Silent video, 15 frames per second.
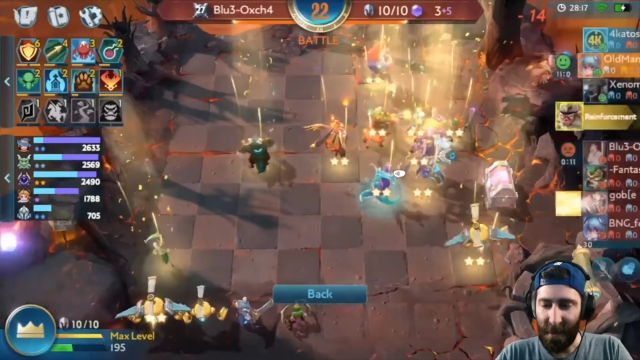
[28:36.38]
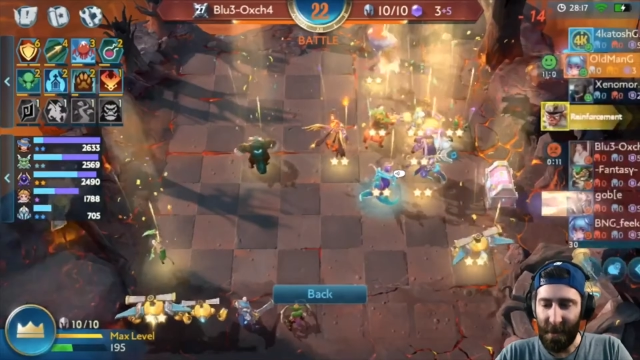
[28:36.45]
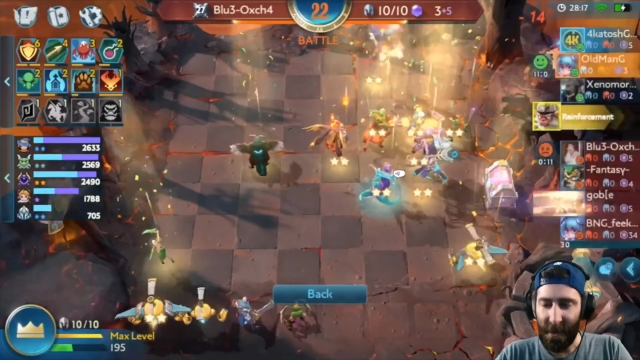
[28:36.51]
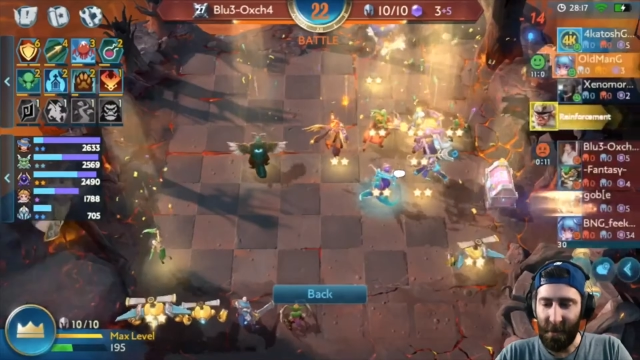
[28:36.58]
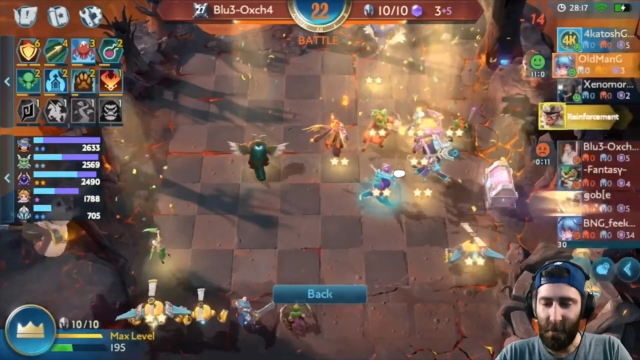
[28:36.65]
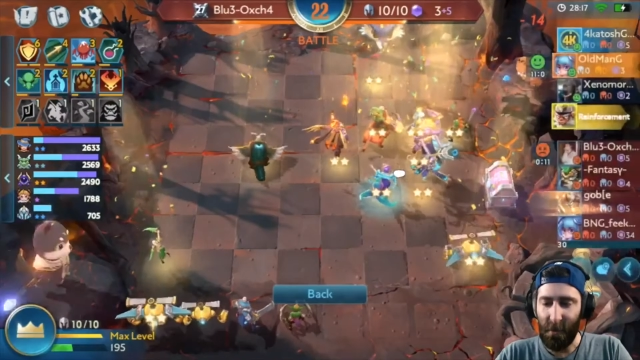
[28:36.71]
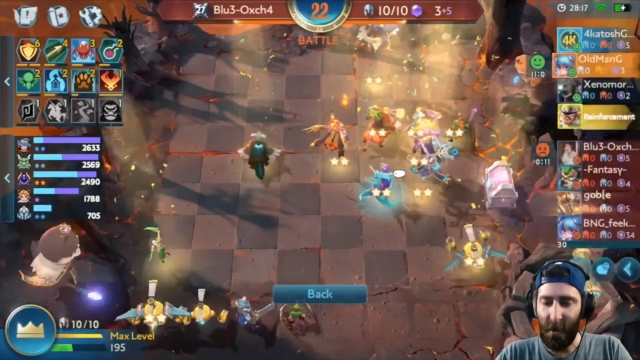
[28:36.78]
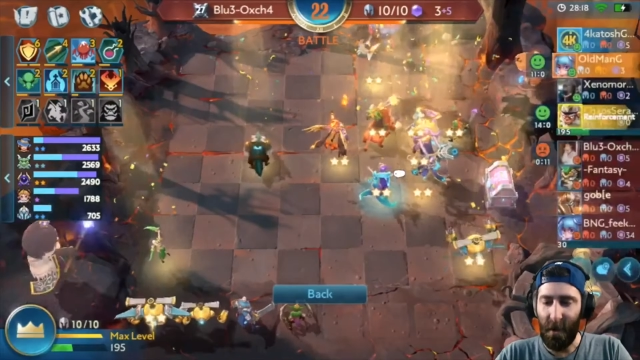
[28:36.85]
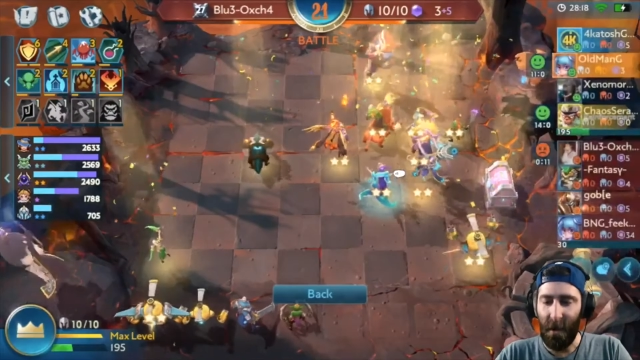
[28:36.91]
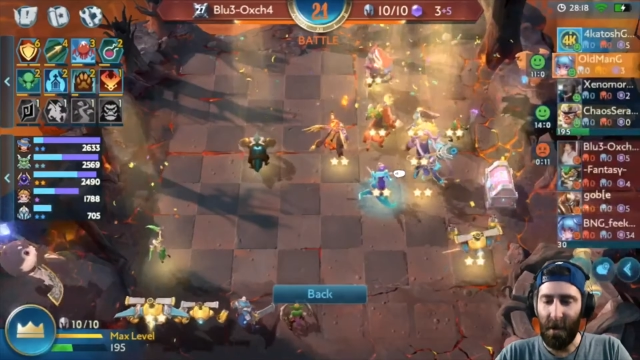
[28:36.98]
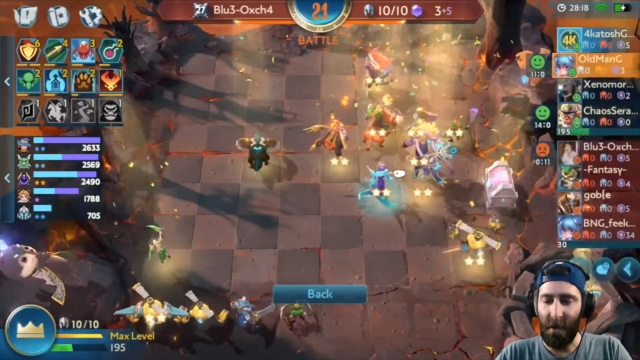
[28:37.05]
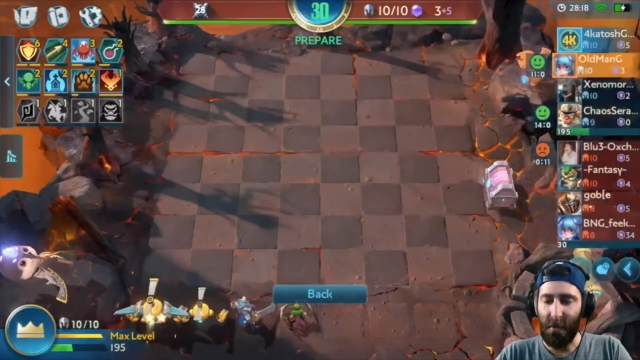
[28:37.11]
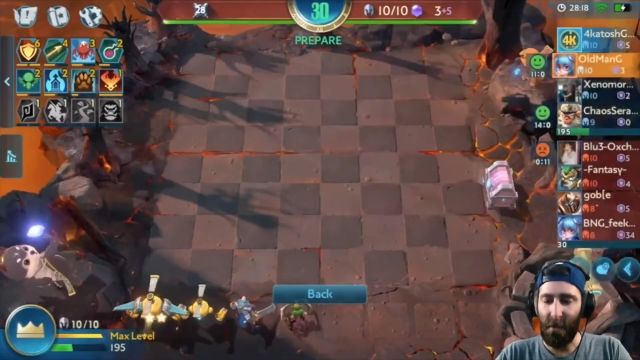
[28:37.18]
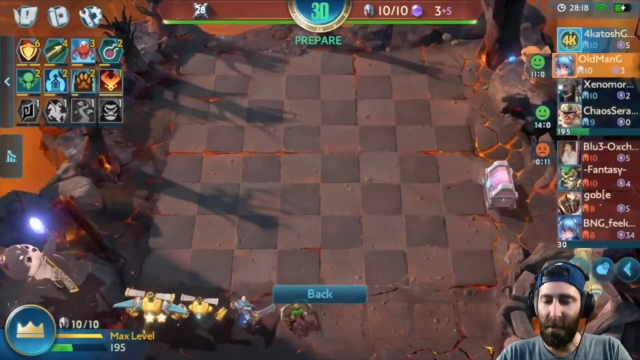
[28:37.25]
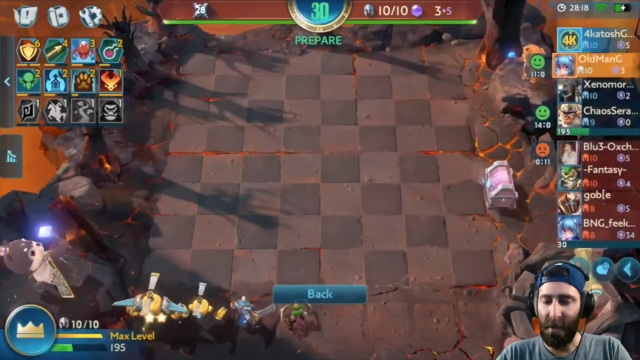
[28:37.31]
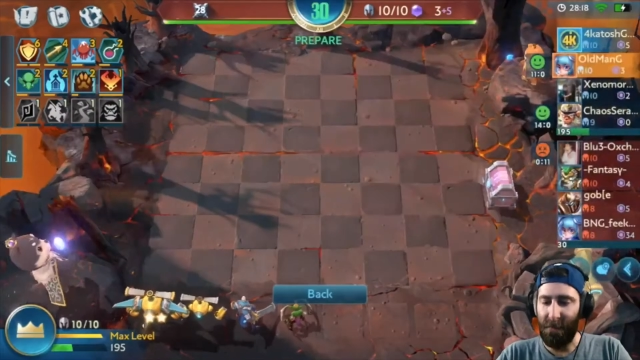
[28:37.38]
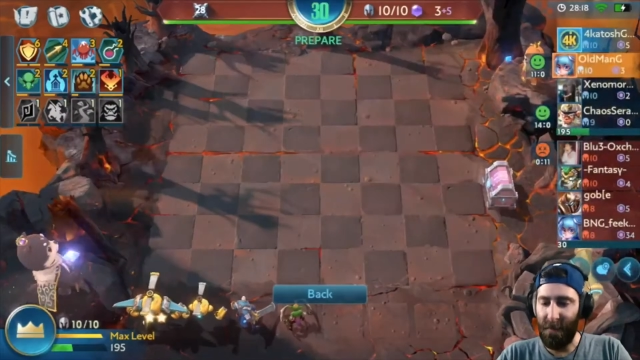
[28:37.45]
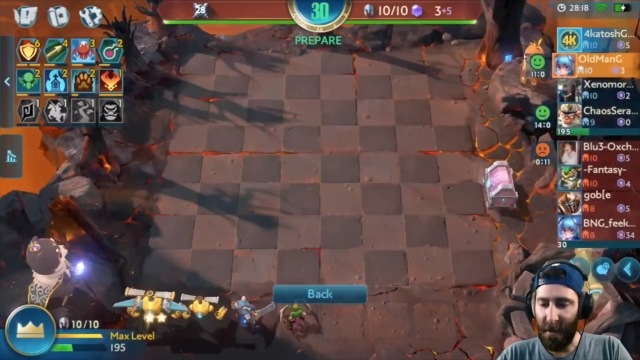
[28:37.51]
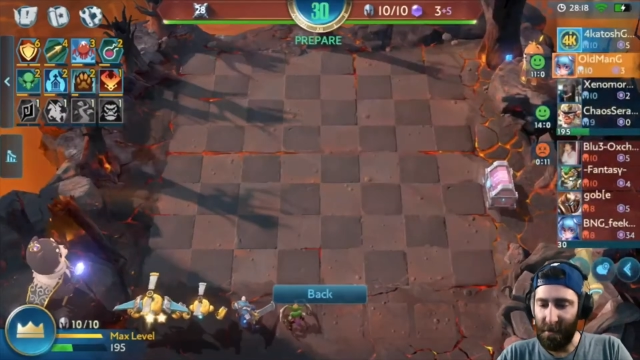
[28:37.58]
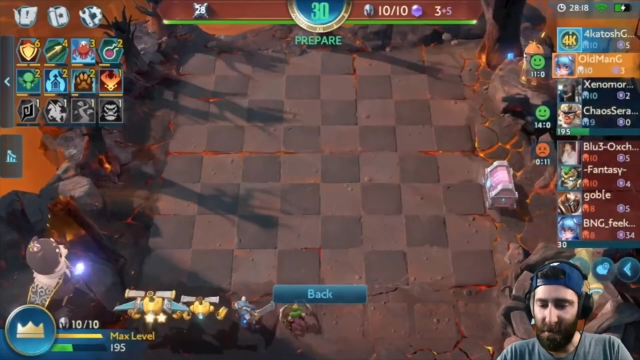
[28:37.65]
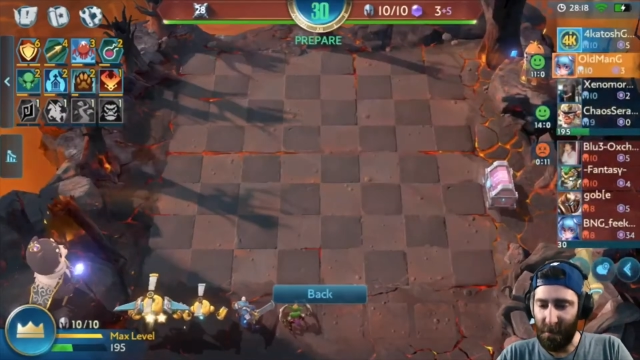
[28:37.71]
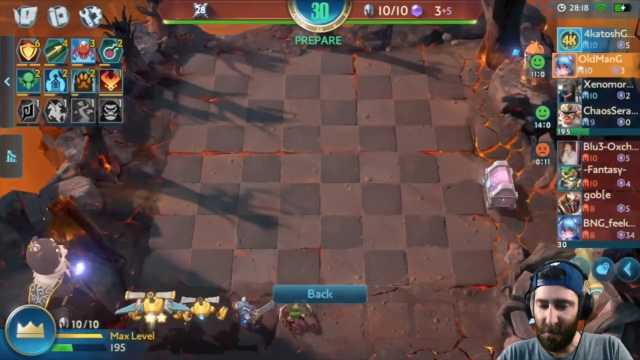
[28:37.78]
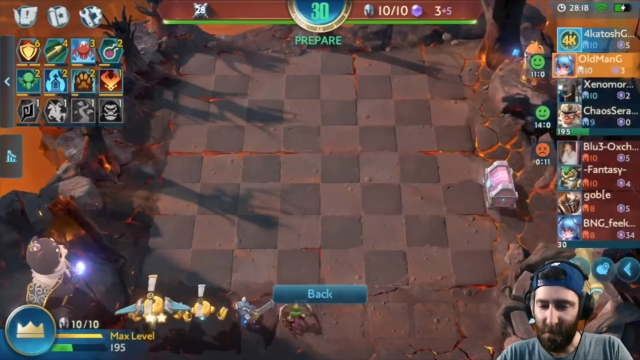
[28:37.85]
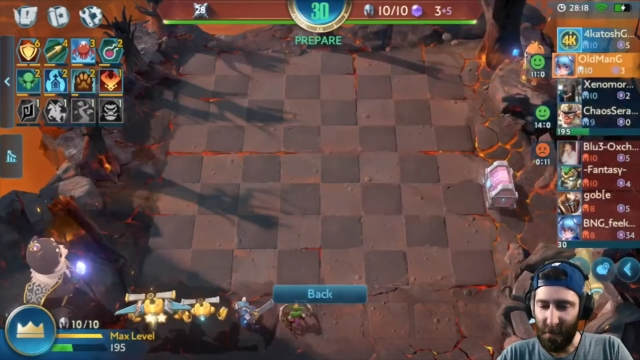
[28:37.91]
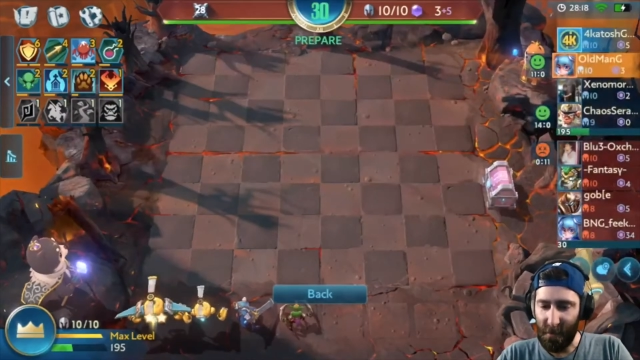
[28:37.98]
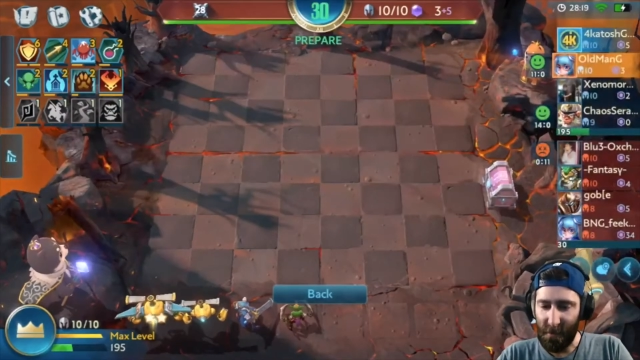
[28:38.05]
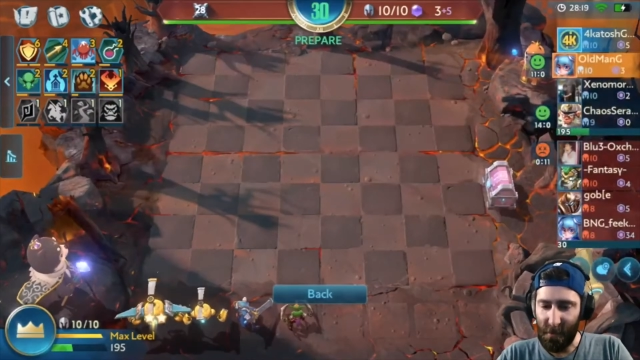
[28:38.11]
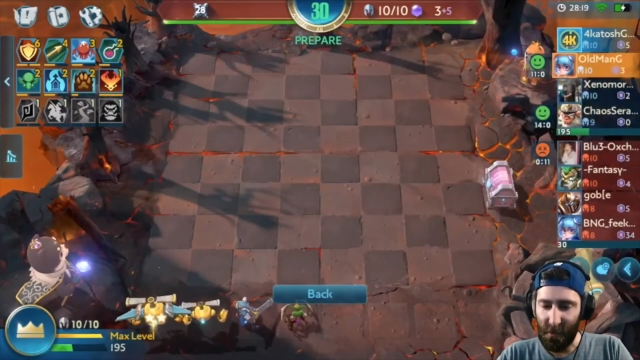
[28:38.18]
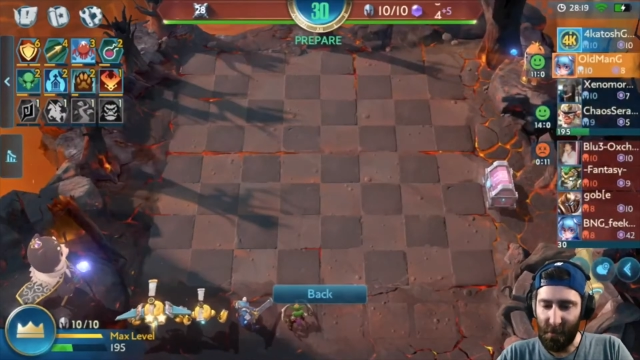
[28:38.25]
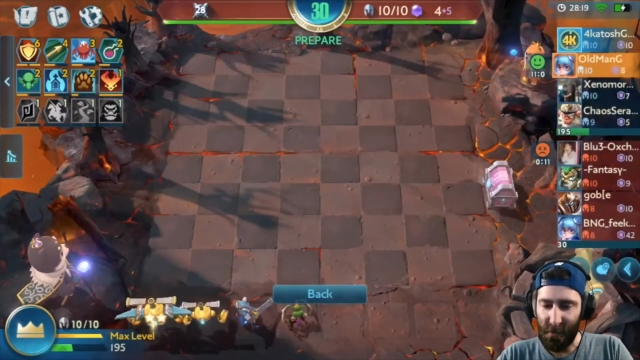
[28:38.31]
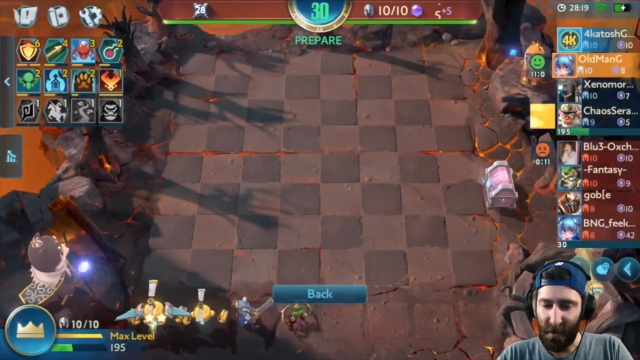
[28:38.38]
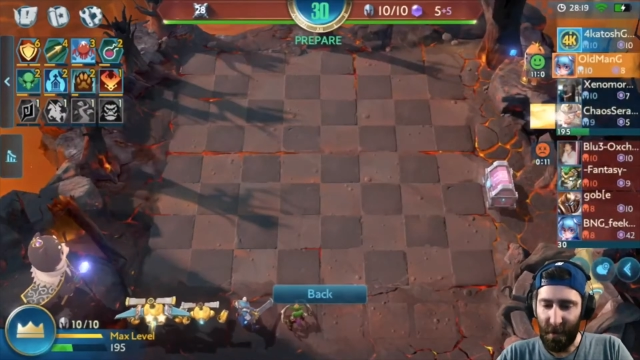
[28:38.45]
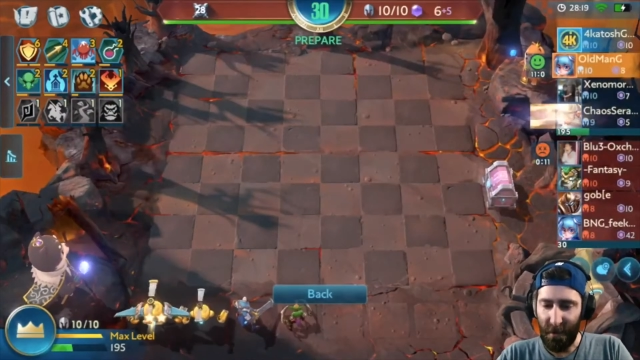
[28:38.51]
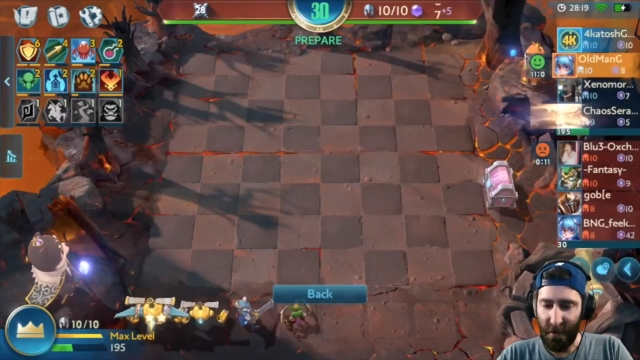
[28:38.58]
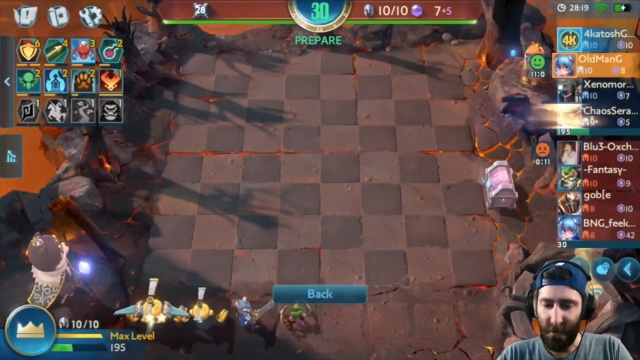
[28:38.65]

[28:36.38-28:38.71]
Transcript: I don't want to let fantasy two star him.